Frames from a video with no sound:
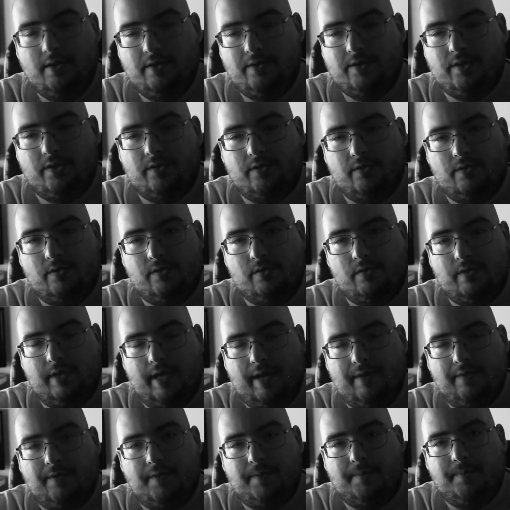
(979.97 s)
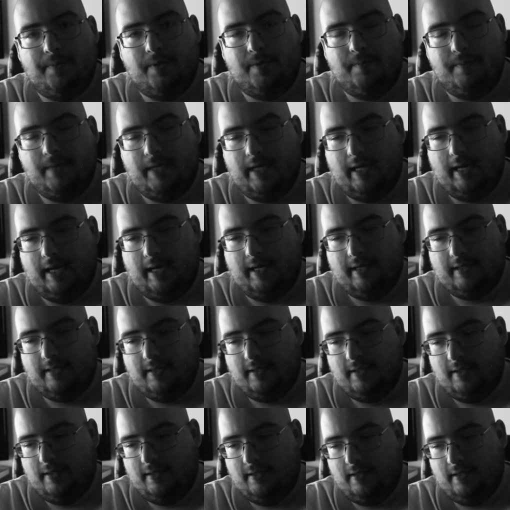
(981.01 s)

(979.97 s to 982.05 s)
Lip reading: So that would put me at